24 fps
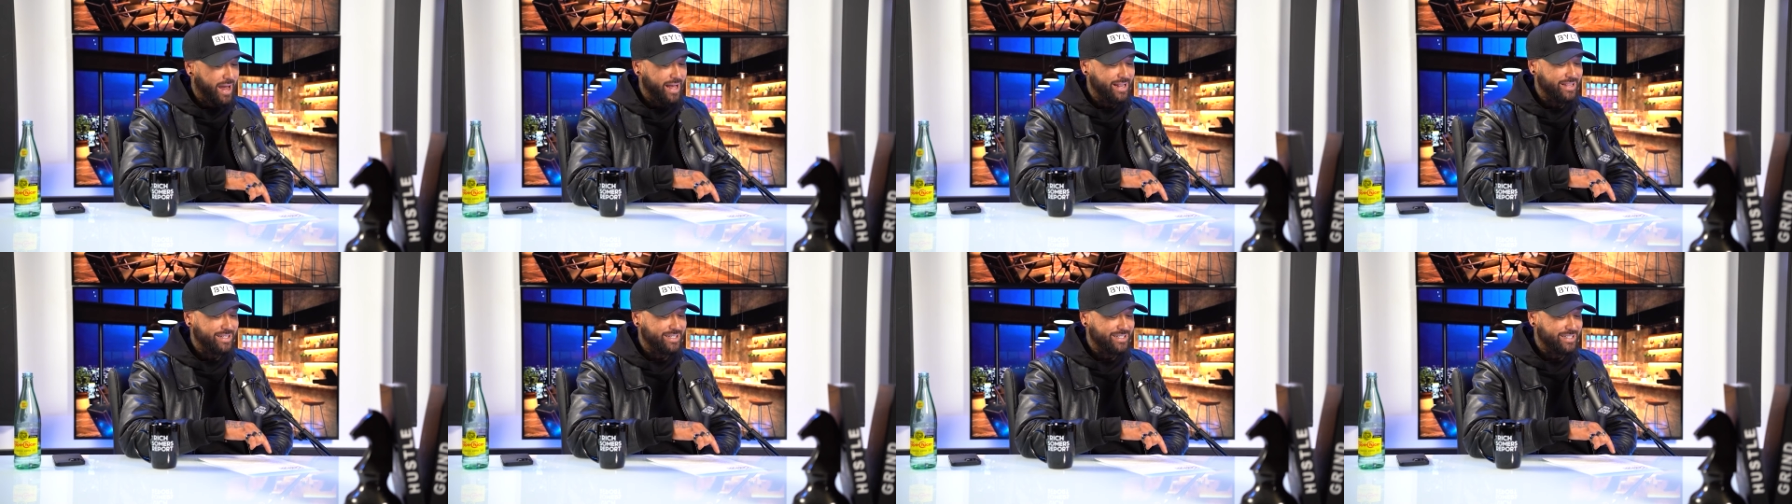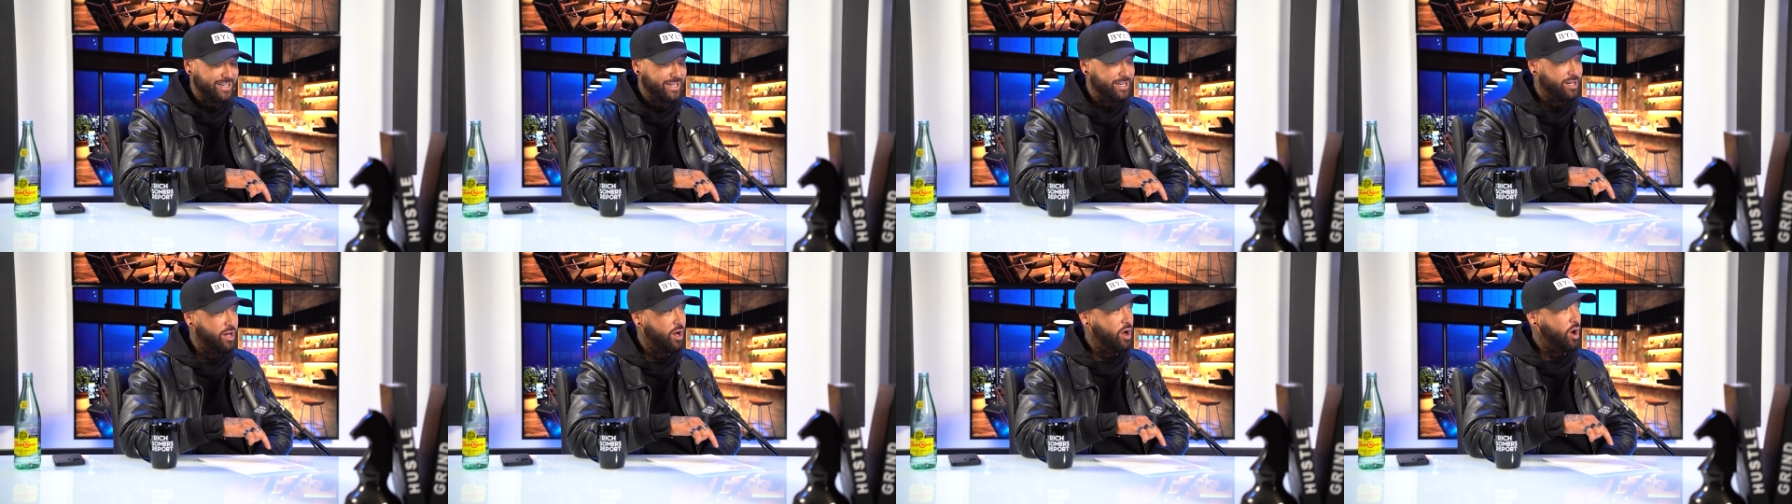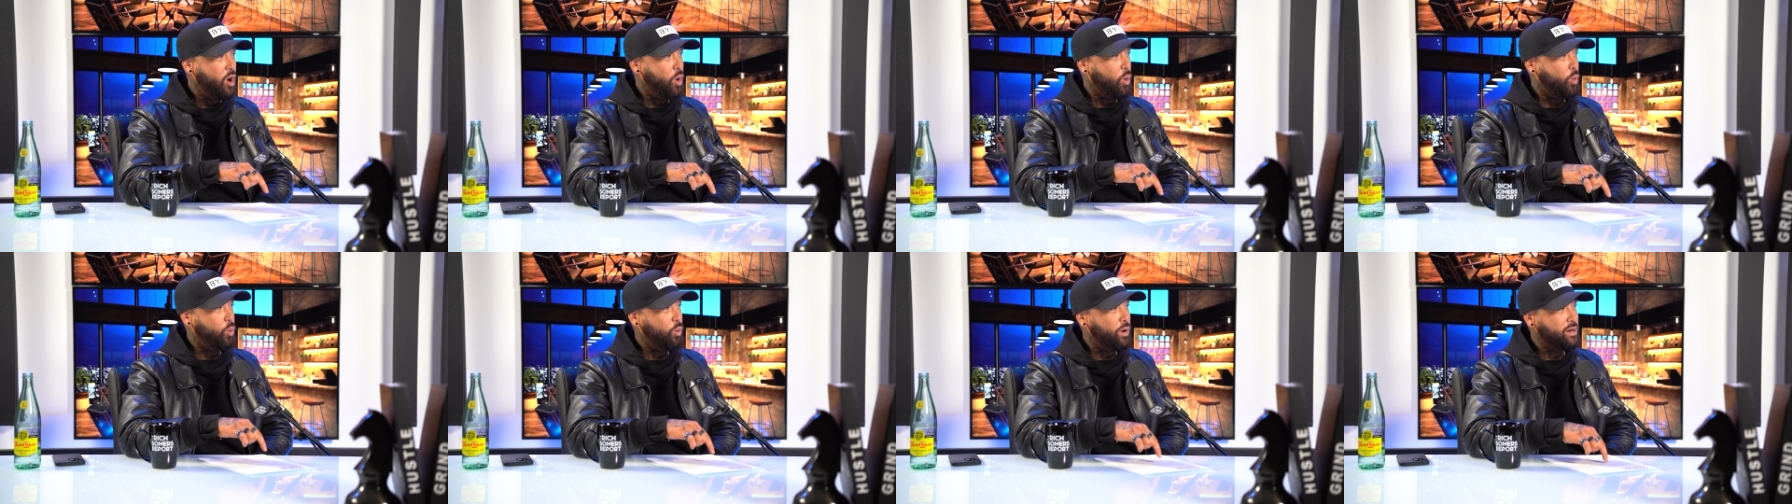and see
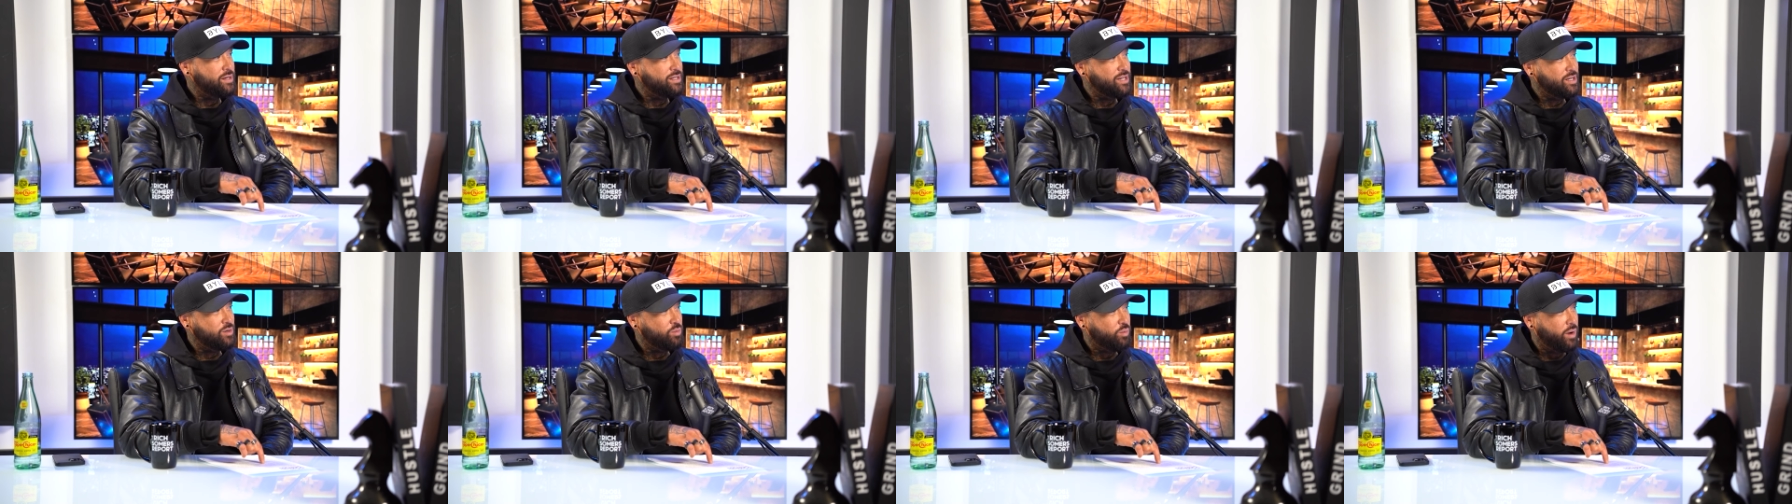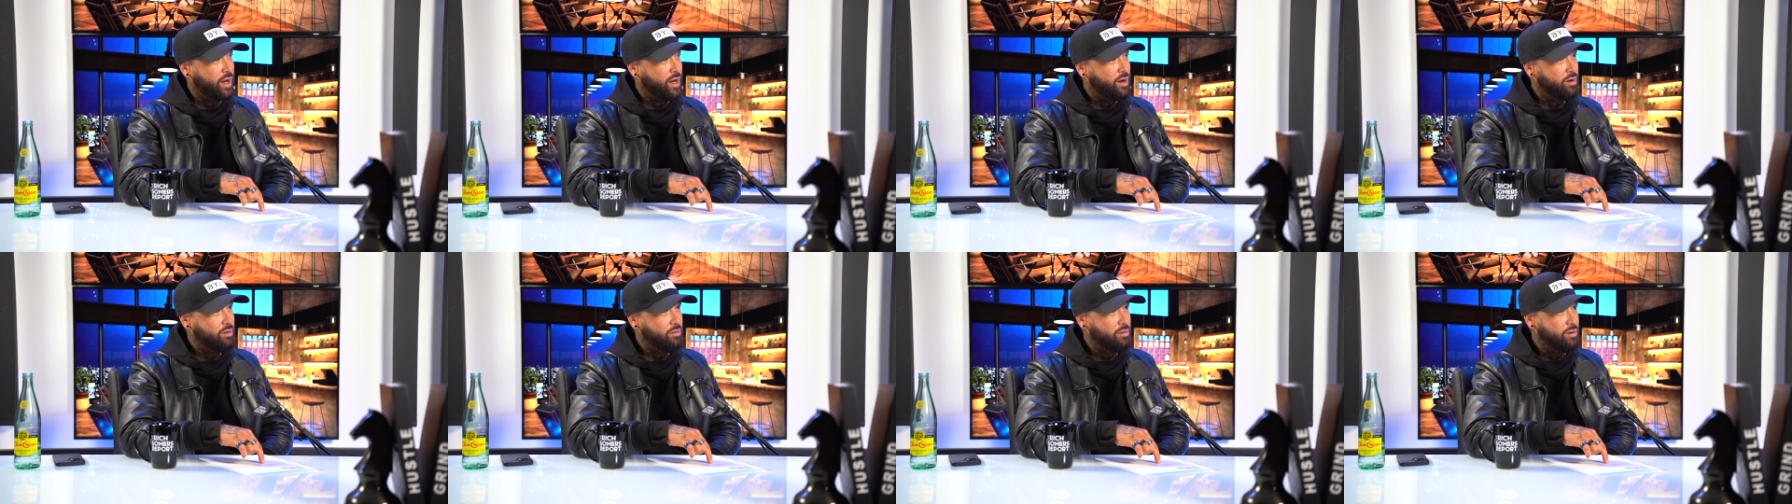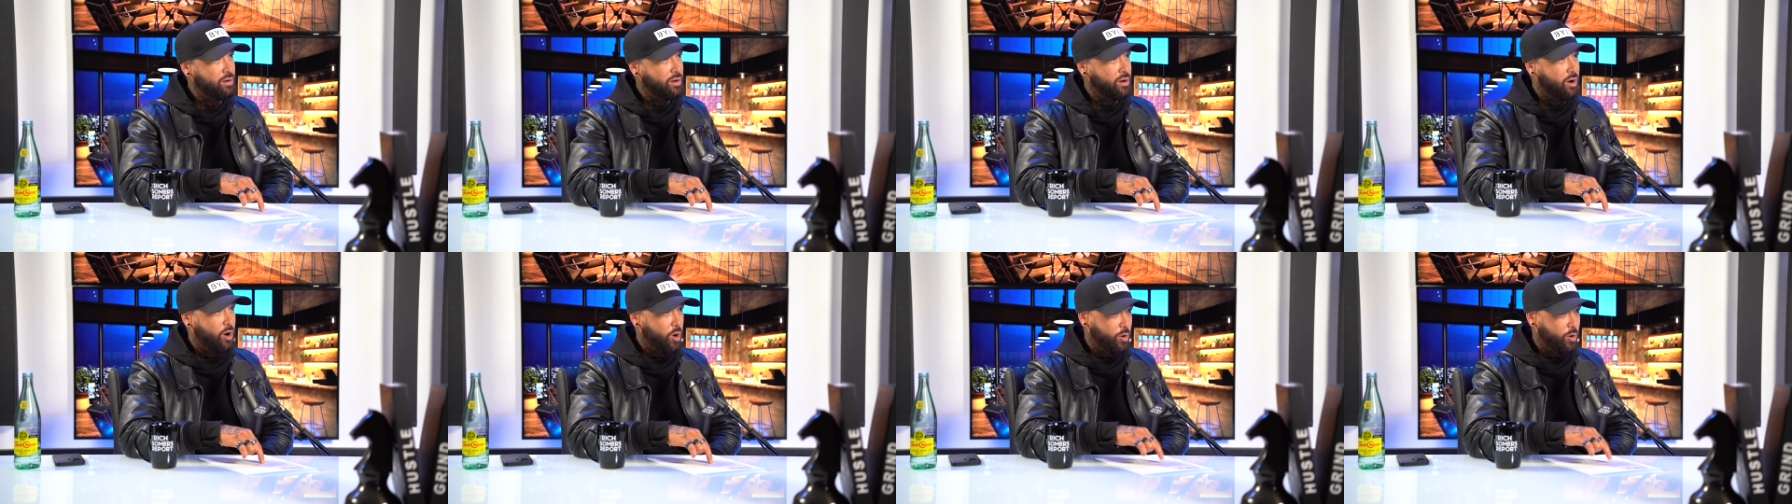what did well.